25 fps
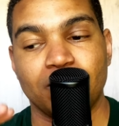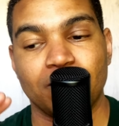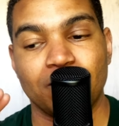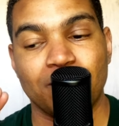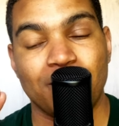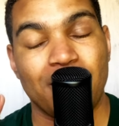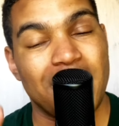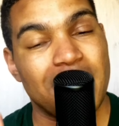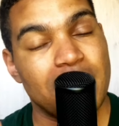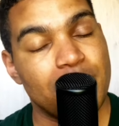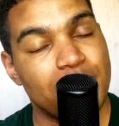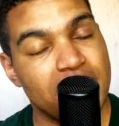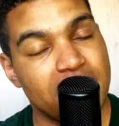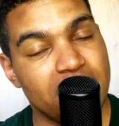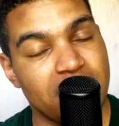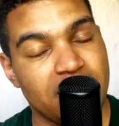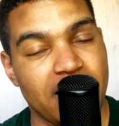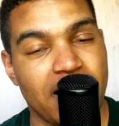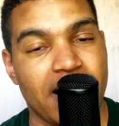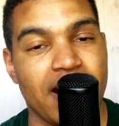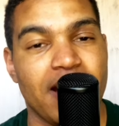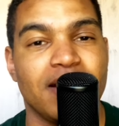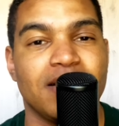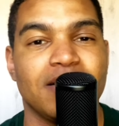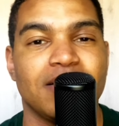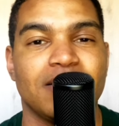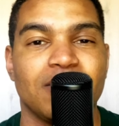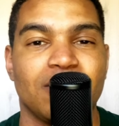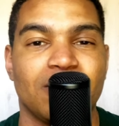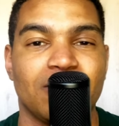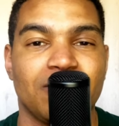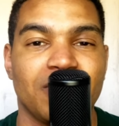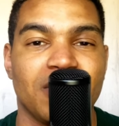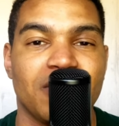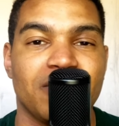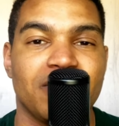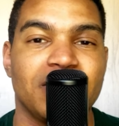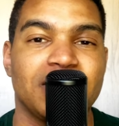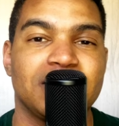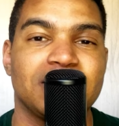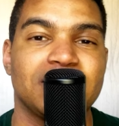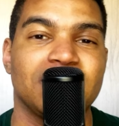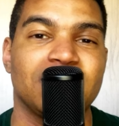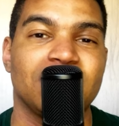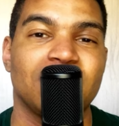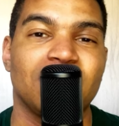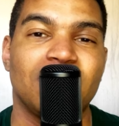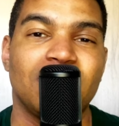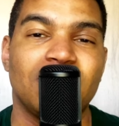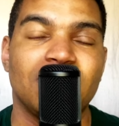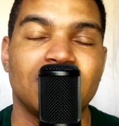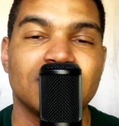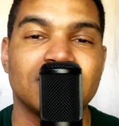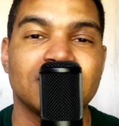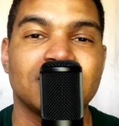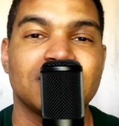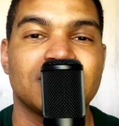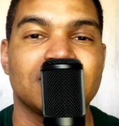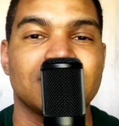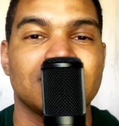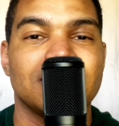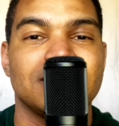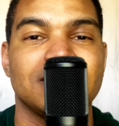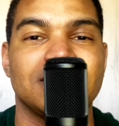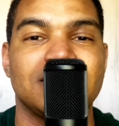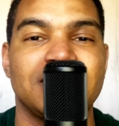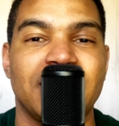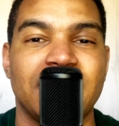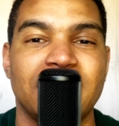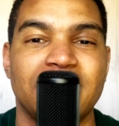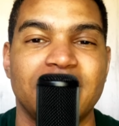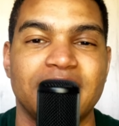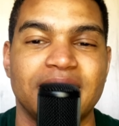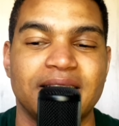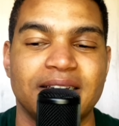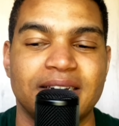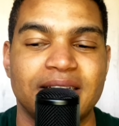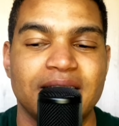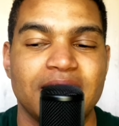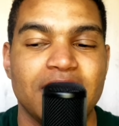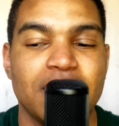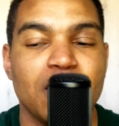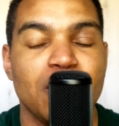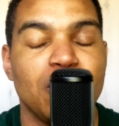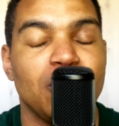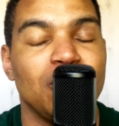maybe the end of Erik ten Hag's tenure,